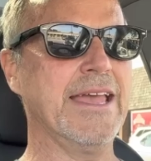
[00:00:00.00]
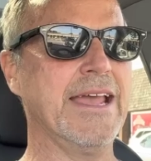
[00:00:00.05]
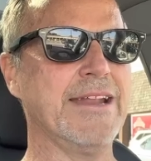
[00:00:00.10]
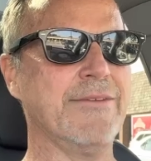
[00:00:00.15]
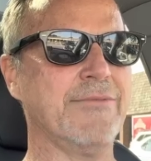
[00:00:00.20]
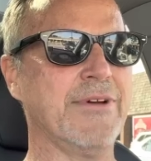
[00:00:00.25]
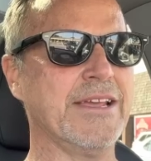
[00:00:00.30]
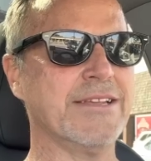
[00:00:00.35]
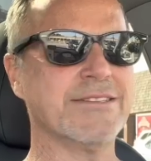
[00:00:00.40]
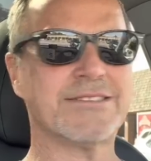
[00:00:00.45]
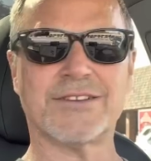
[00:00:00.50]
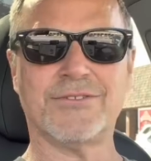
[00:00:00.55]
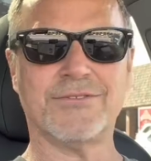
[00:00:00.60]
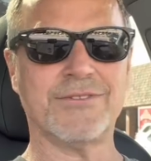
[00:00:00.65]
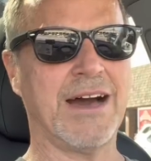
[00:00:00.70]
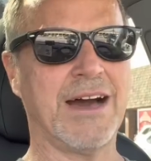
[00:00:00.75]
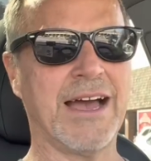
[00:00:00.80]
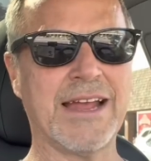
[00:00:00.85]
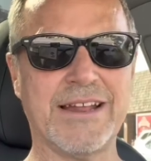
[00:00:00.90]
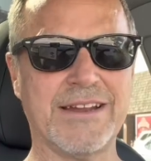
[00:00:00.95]
anyway,
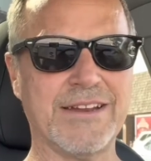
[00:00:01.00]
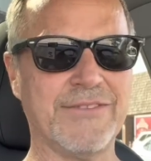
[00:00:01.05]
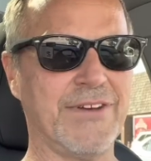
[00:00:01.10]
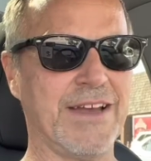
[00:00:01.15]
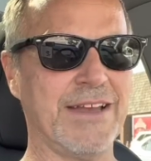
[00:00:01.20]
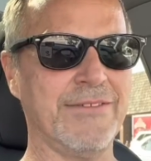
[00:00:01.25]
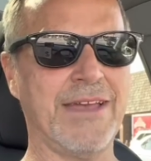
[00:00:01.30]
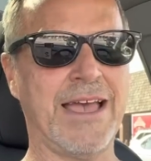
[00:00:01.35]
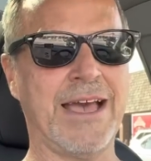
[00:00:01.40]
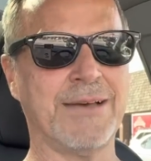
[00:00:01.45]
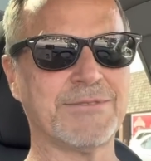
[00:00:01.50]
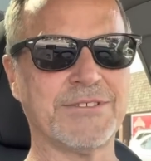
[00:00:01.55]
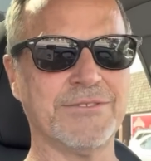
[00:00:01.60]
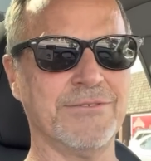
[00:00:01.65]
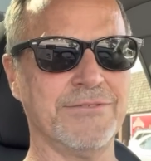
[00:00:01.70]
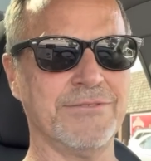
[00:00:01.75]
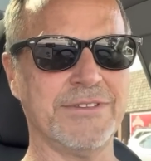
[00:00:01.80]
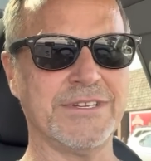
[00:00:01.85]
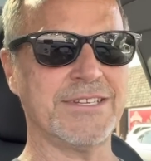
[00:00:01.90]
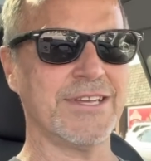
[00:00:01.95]
so I-95,
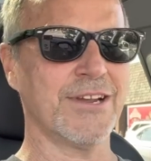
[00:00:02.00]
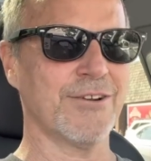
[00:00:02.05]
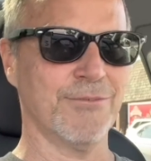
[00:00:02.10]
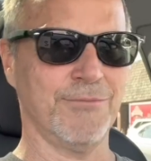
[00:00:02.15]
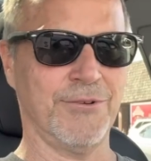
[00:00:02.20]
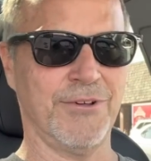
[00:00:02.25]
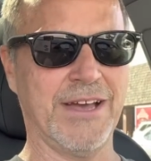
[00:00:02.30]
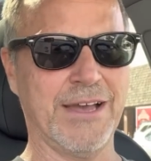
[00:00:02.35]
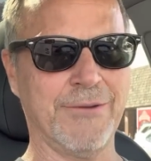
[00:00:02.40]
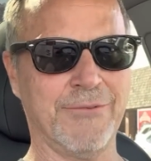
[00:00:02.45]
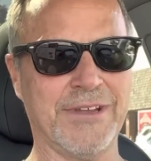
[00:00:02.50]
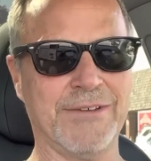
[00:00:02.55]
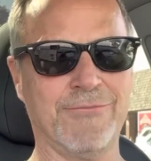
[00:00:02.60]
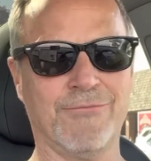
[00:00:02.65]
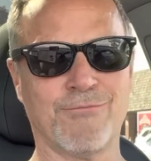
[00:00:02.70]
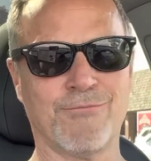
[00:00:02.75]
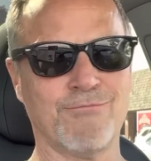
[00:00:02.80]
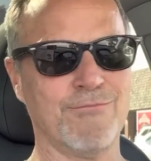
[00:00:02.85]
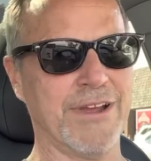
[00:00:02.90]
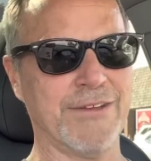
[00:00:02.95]
absolutely terrible highway,
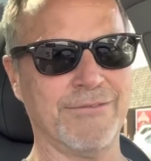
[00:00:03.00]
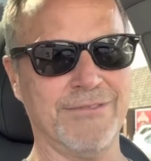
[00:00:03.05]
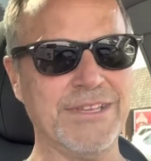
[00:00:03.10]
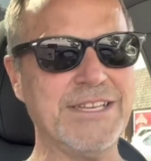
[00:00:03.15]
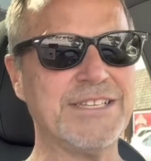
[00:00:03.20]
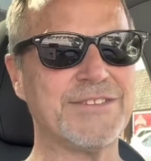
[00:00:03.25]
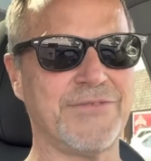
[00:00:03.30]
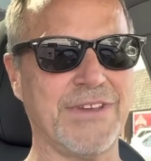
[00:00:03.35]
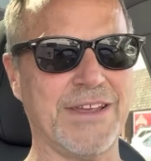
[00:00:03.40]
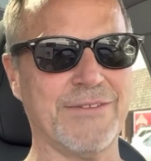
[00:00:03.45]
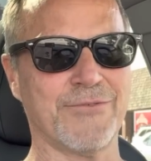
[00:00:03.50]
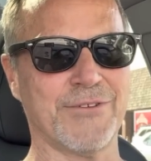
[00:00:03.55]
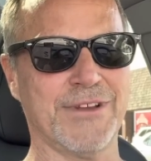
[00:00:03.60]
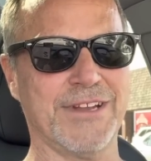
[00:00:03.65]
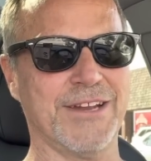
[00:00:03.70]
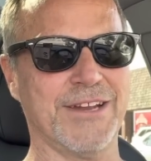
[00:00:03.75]
my least favorite